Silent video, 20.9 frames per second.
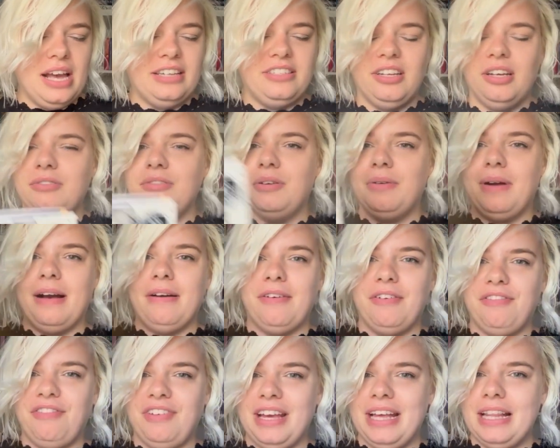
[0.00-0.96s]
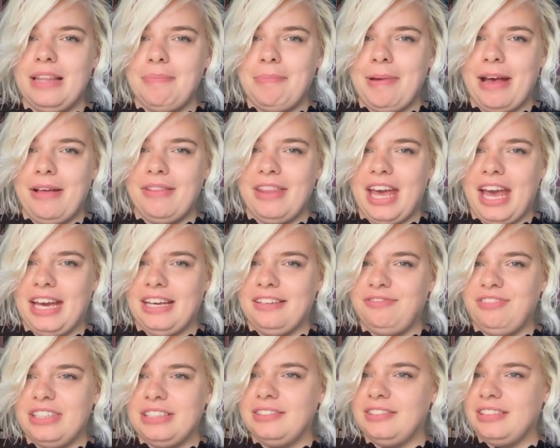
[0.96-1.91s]
I don't know how I feel about that. It
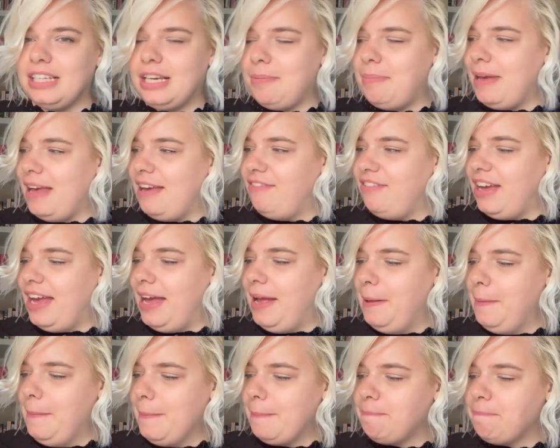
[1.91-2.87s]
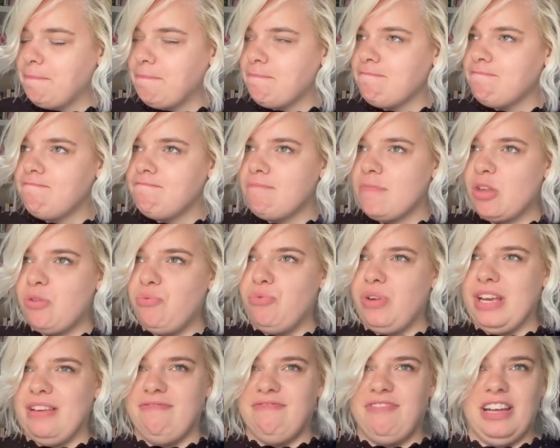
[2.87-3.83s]
feels like a bit of a
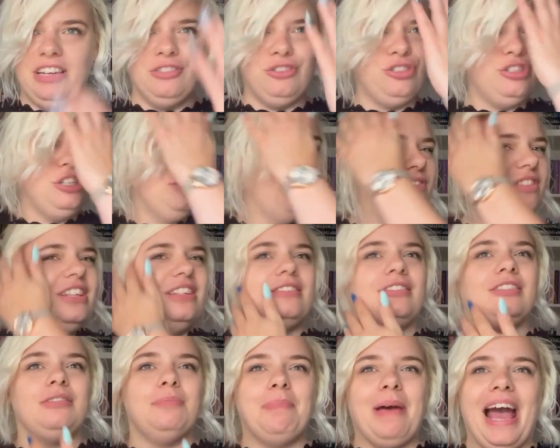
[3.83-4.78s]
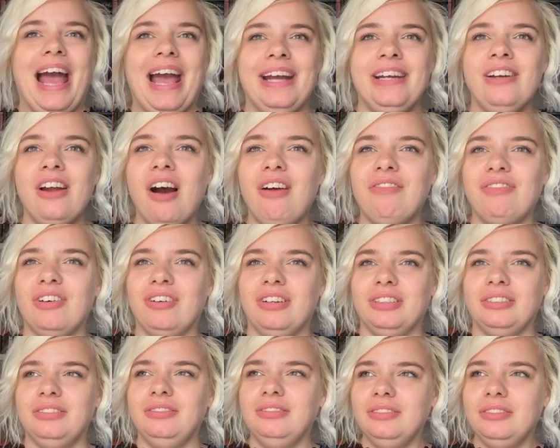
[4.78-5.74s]
reinvention of the spy
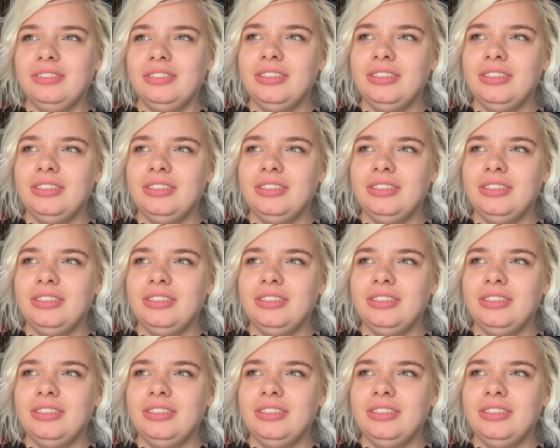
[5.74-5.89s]
novel.